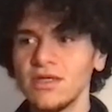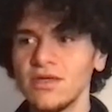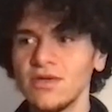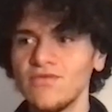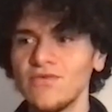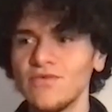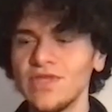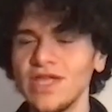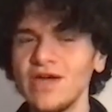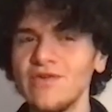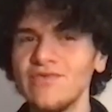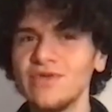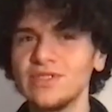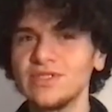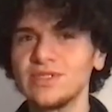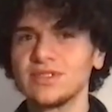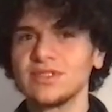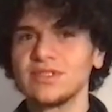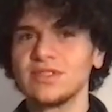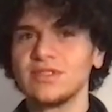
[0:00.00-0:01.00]
when I
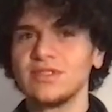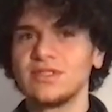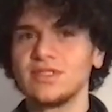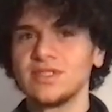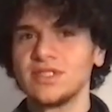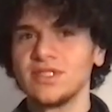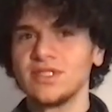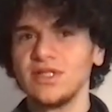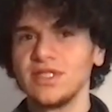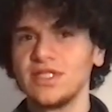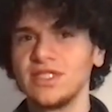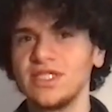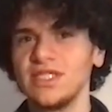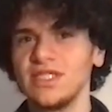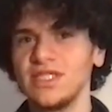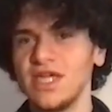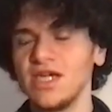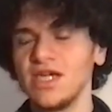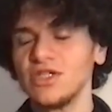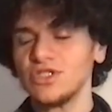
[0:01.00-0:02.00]
was still a
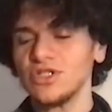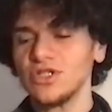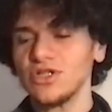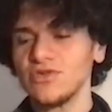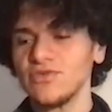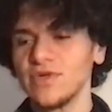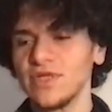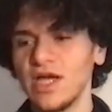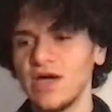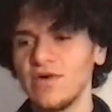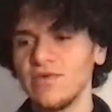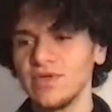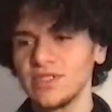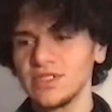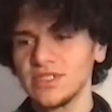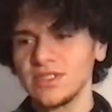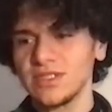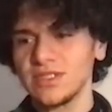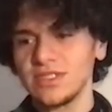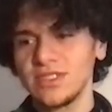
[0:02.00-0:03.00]
teenager, when I
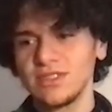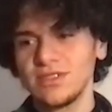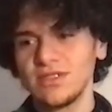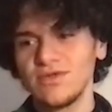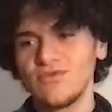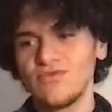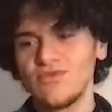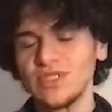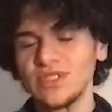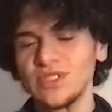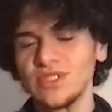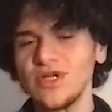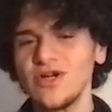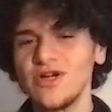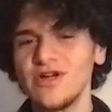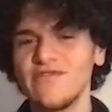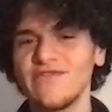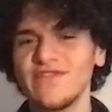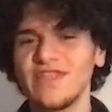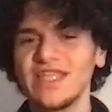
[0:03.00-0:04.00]
was
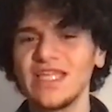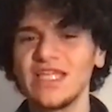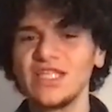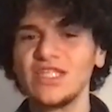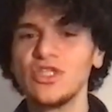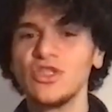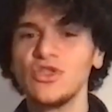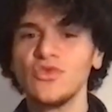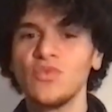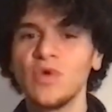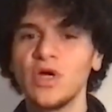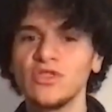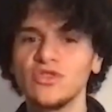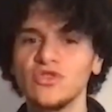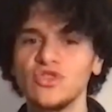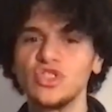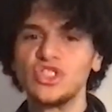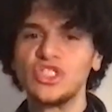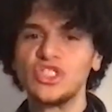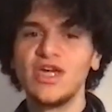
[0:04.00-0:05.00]
reserved and I didn't want to
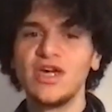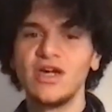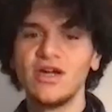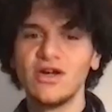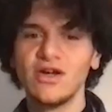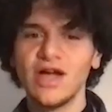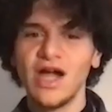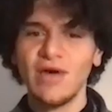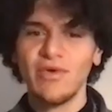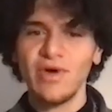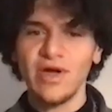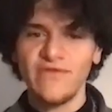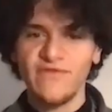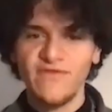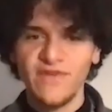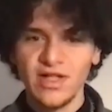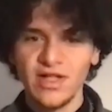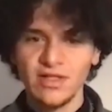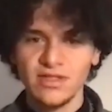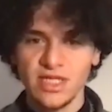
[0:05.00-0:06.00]
share how I
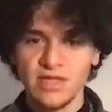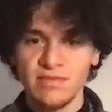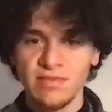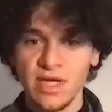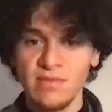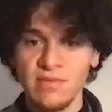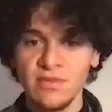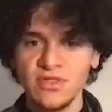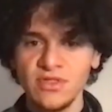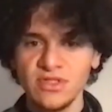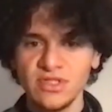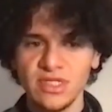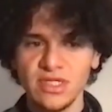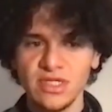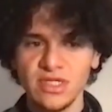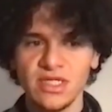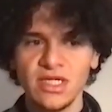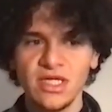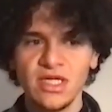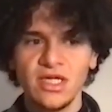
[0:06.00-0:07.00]
felt in my
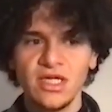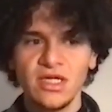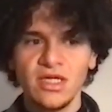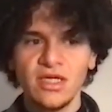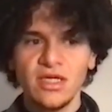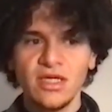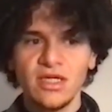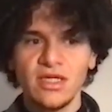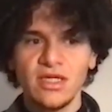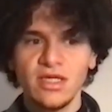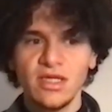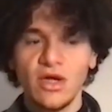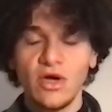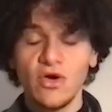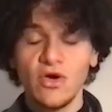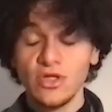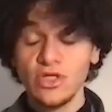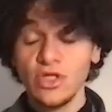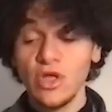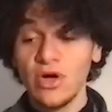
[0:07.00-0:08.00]
music,
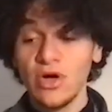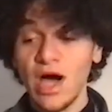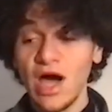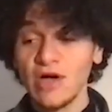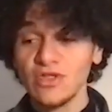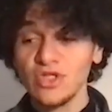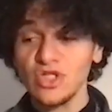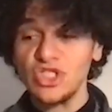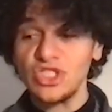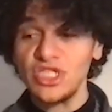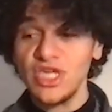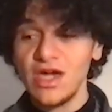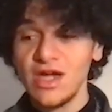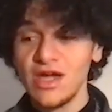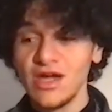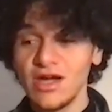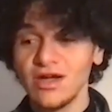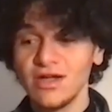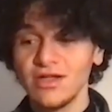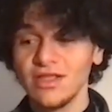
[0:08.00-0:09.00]
or no, how to
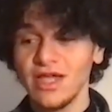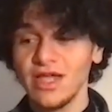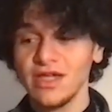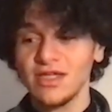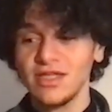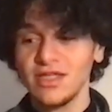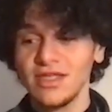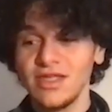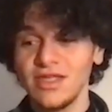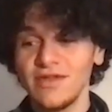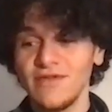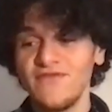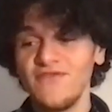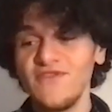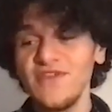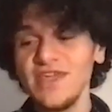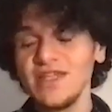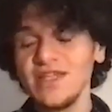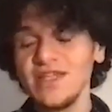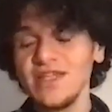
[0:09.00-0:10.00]
share like
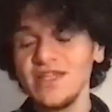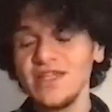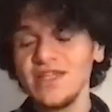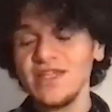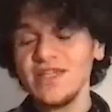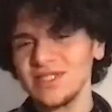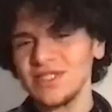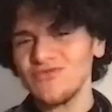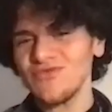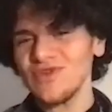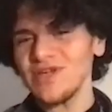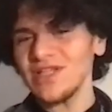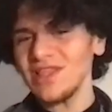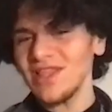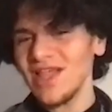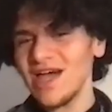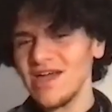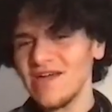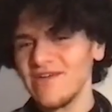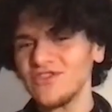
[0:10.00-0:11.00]
feelings in real
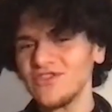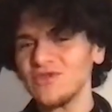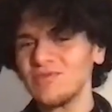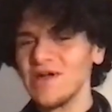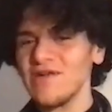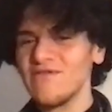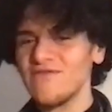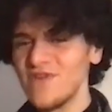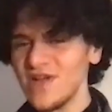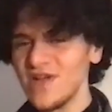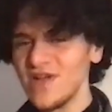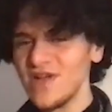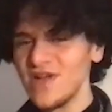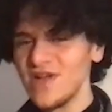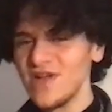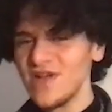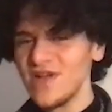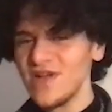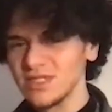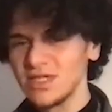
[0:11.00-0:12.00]
life to my
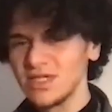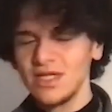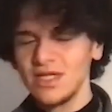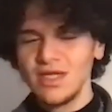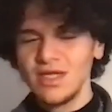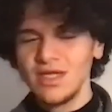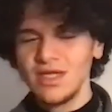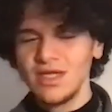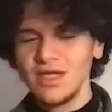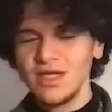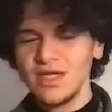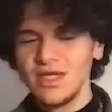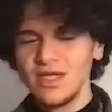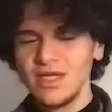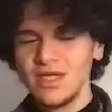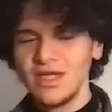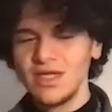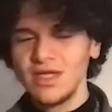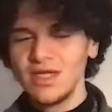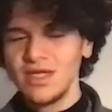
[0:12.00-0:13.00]
friends,
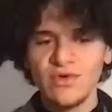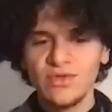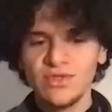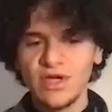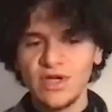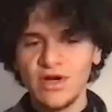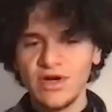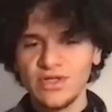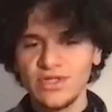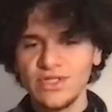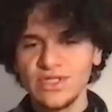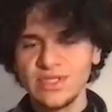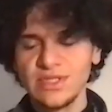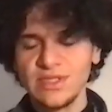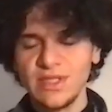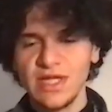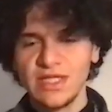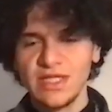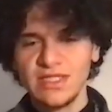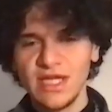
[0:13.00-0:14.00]
I found artists
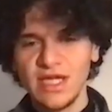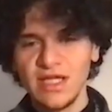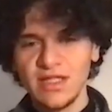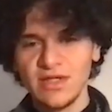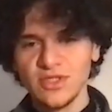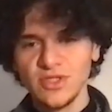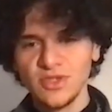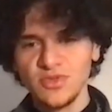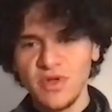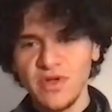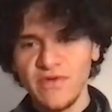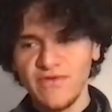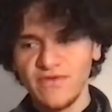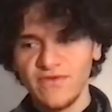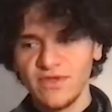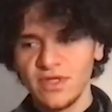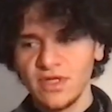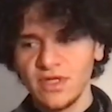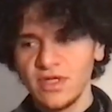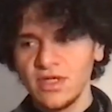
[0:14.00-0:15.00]
like Taylor
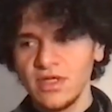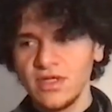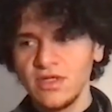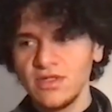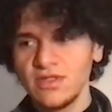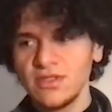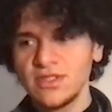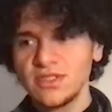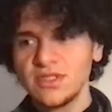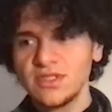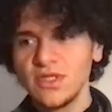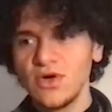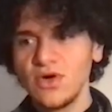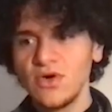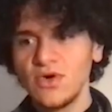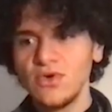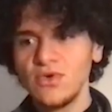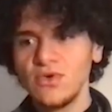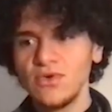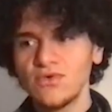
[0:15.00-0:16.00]
Swift
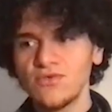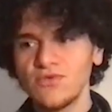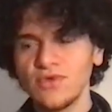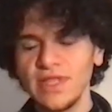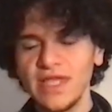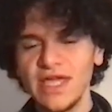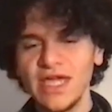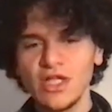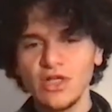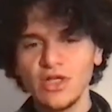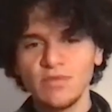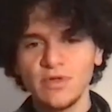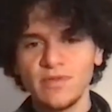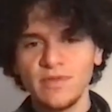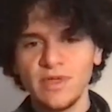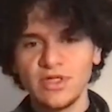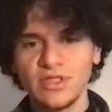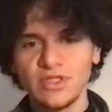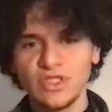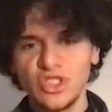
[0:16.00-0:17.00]
so relatable
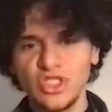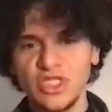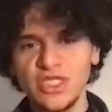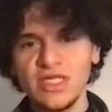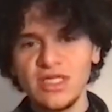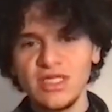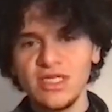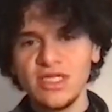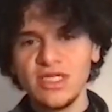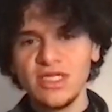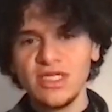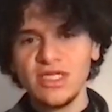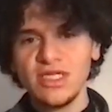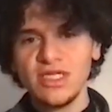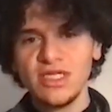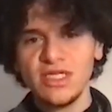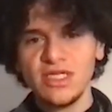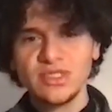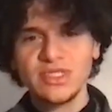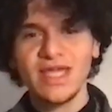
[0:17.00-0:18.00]
because she
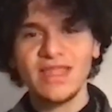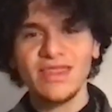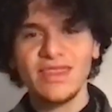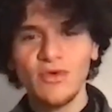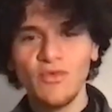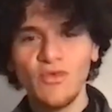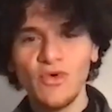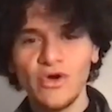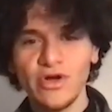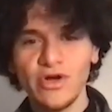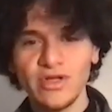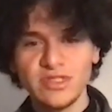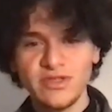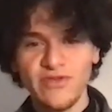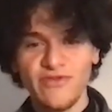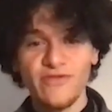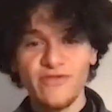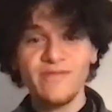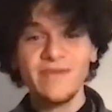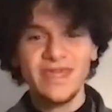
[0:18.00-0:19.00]
said the words
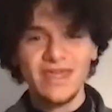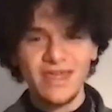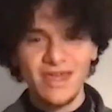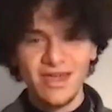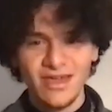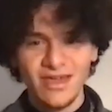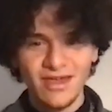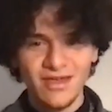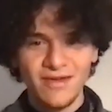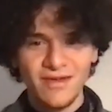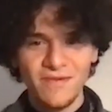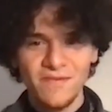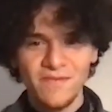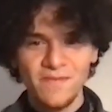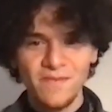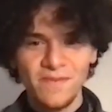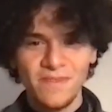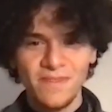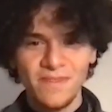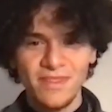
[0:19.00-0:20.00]
for me.
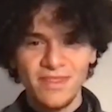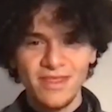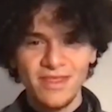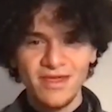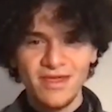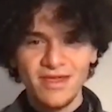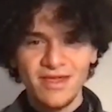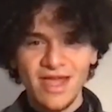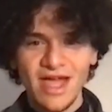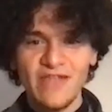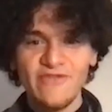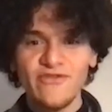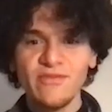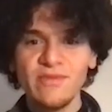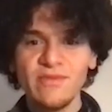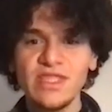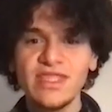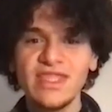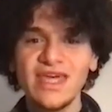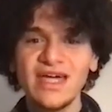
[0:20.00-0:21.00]
And for
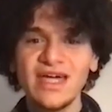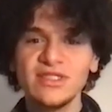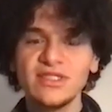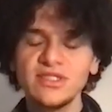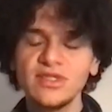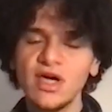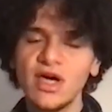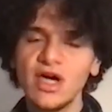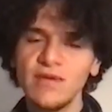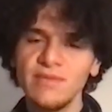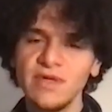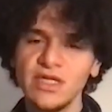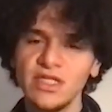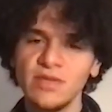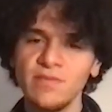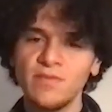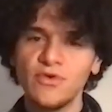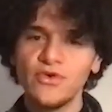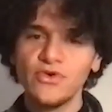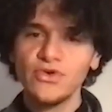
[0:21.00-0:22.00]
me, that taught me an
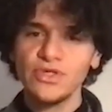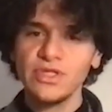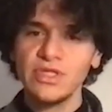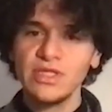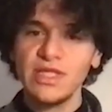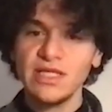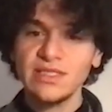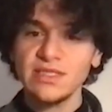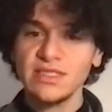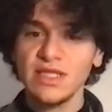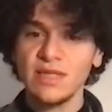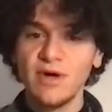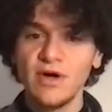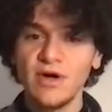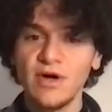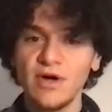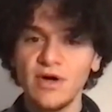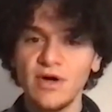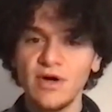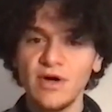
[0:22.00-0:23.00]
important lesson
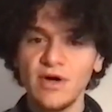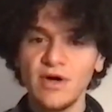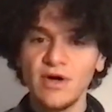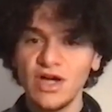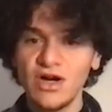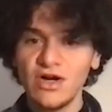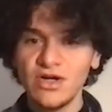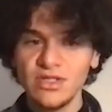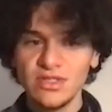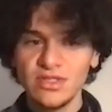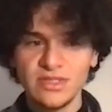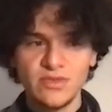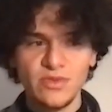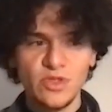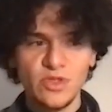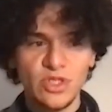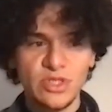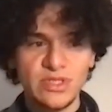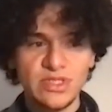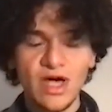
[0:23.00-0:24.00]
about being an artist, which
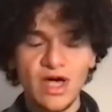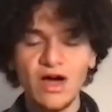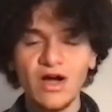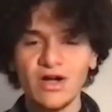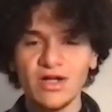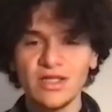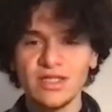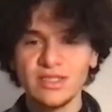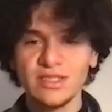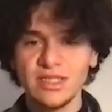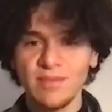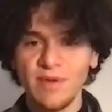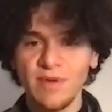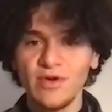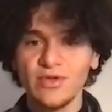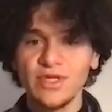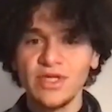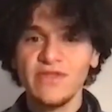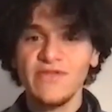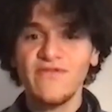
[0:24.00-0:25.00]
is art is
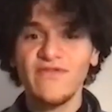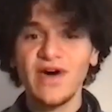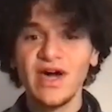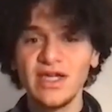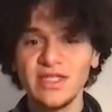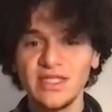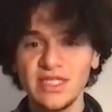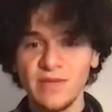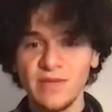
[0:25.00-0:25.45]
about inviting